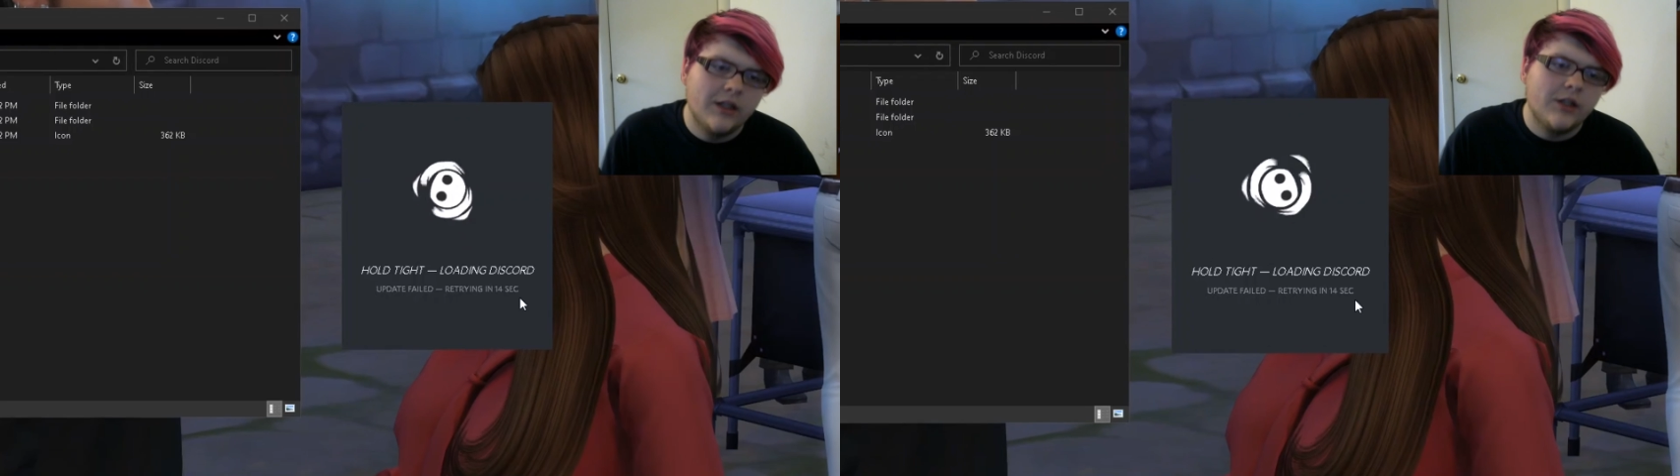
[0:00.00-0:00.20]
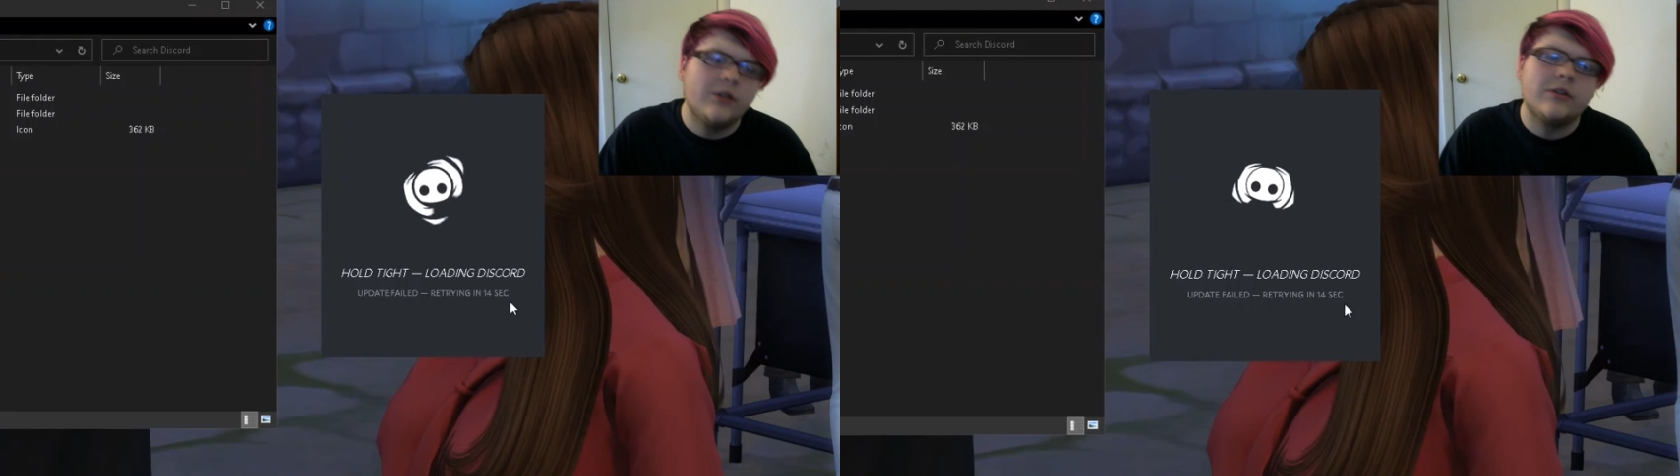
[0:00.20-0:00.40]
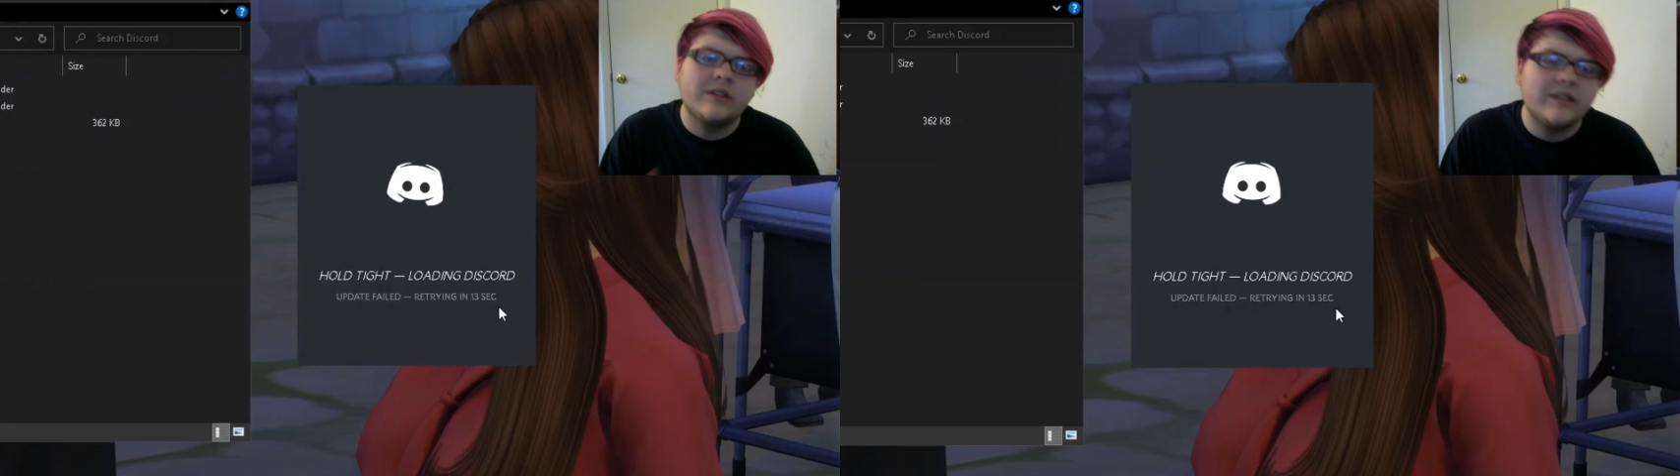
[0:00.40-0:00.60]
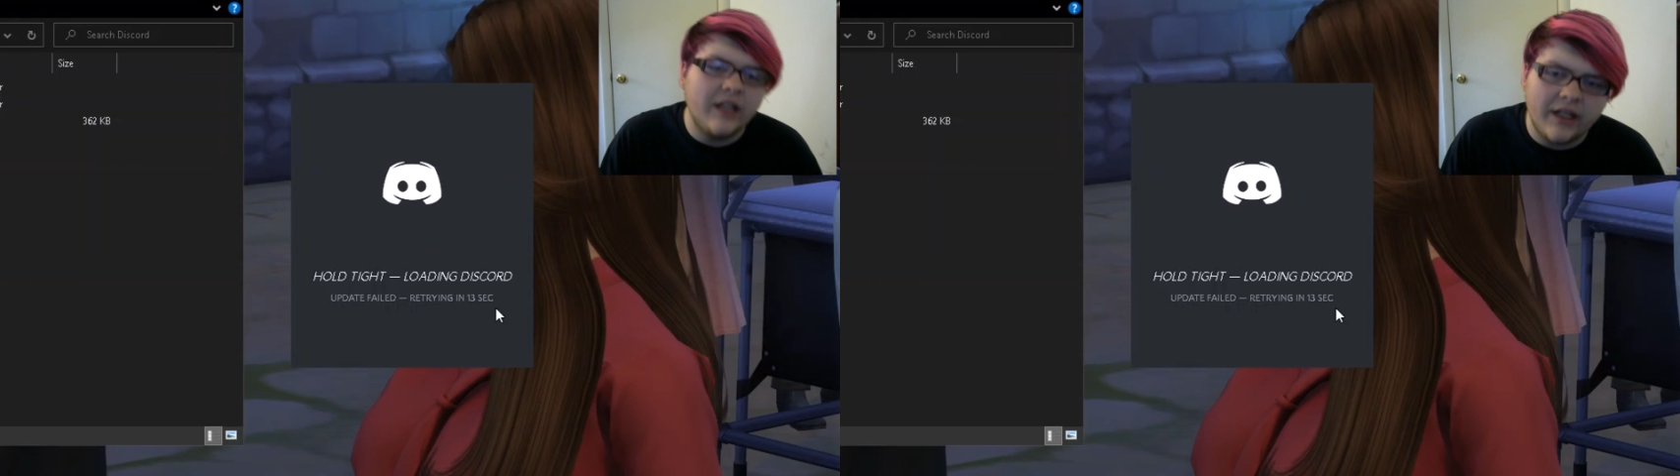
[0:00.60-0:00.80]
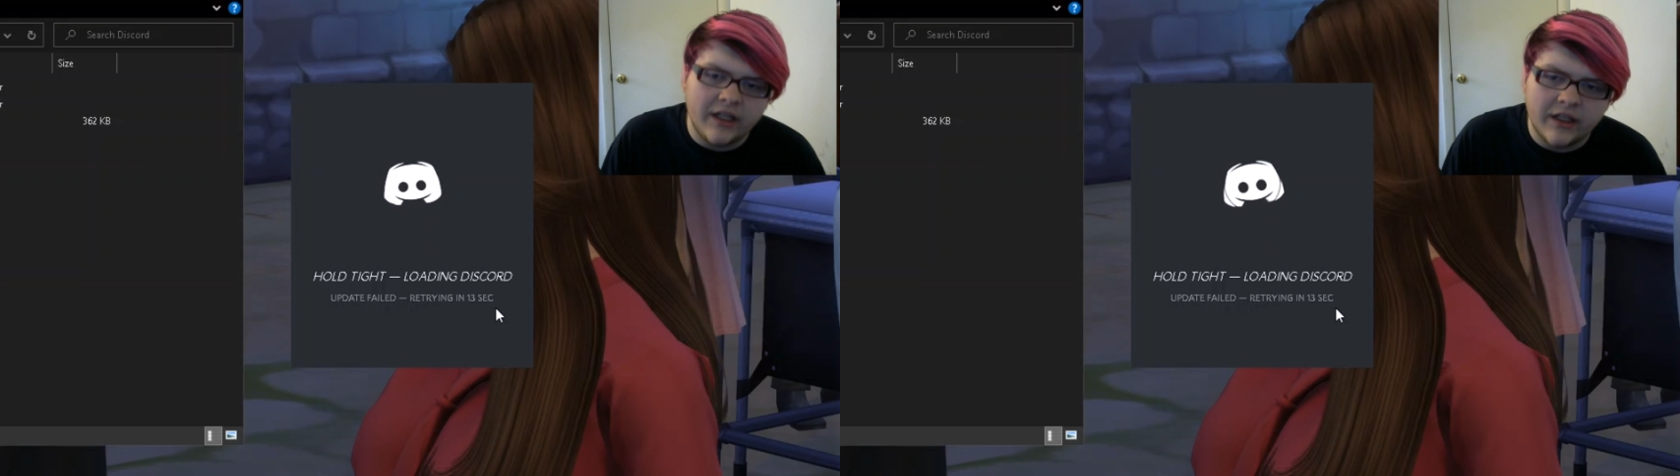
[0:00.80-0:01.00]
You'll
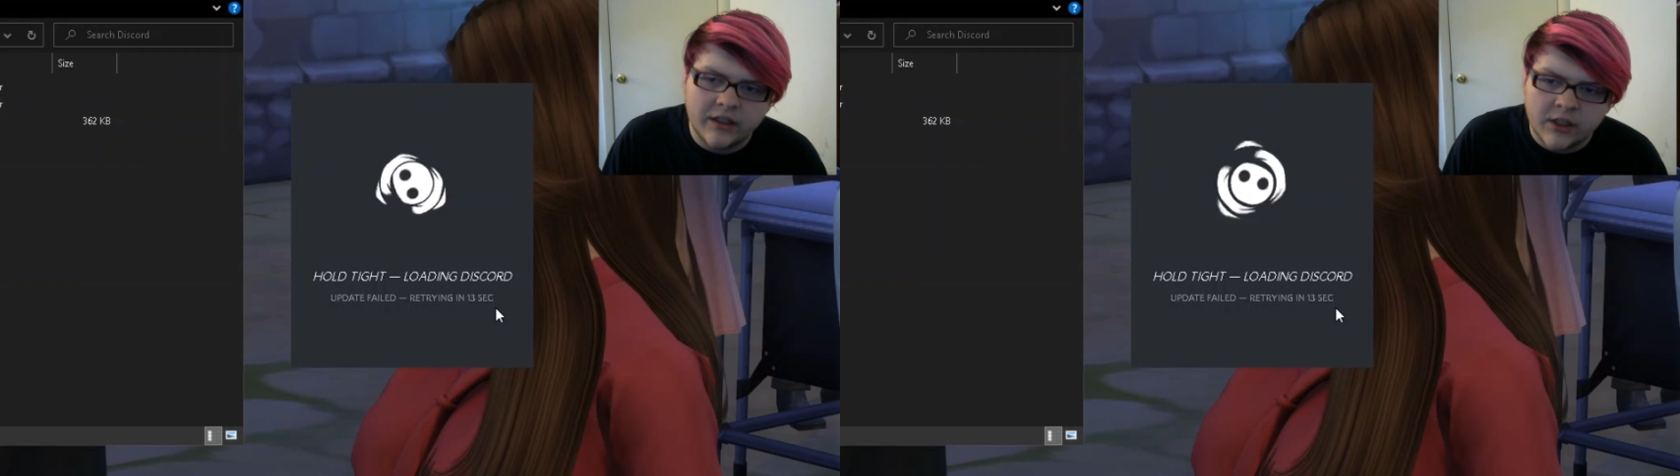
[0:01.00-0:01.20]
see